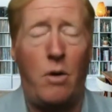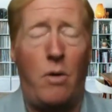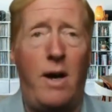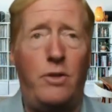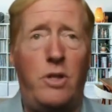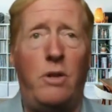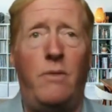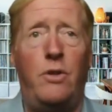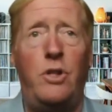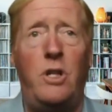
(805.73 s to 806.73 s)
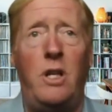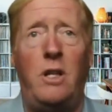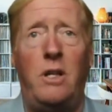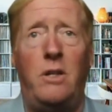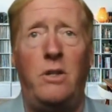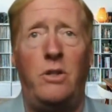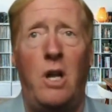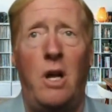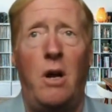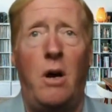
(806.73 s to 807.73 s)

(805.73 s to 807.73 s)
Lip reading: Ohio State University is